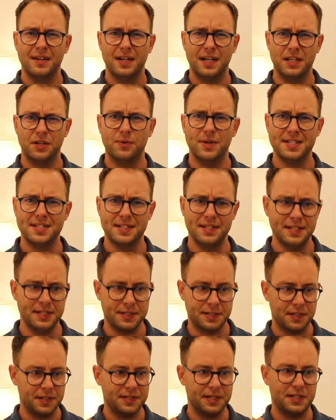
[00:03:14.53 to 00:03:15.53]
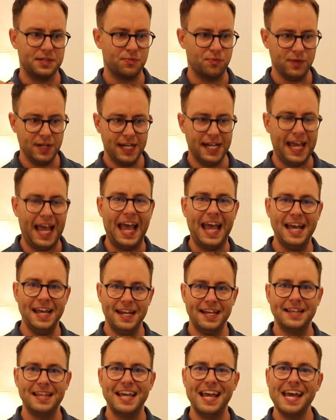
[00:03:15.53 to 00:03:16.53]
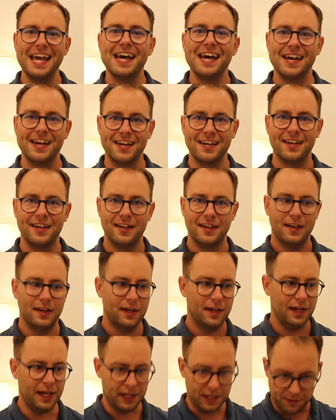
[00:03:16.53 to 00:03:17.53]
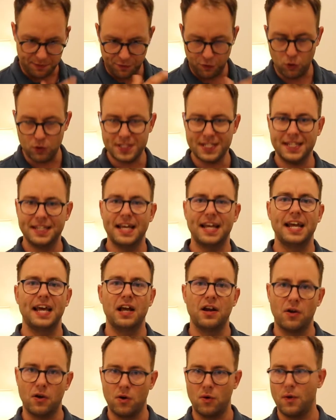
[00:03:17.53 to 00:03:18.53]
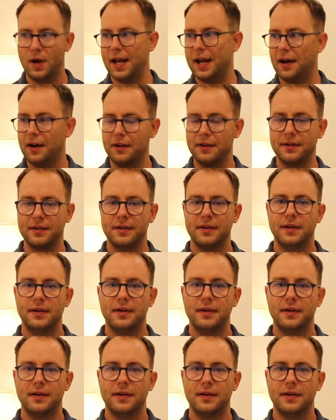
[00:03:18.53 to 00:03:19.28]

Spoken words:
And the reason is because it's really heating the air and forcing that air around,